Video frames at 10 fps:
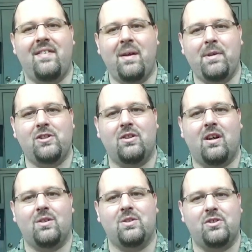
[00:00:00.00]
and then be sure
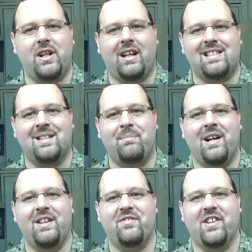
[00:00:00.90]
to also check out some of my
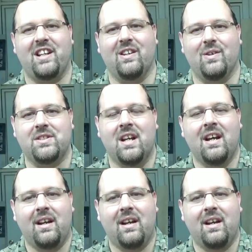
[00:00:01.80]
other videos.